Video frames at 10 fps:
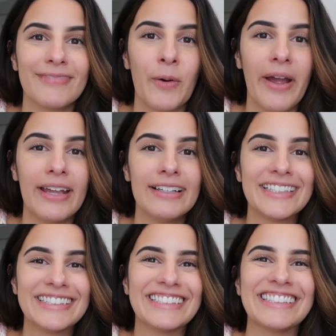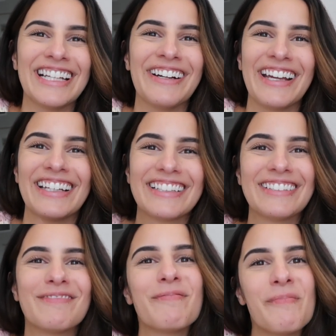Okay? All right.
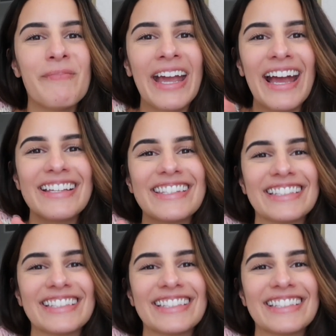Bye, guys.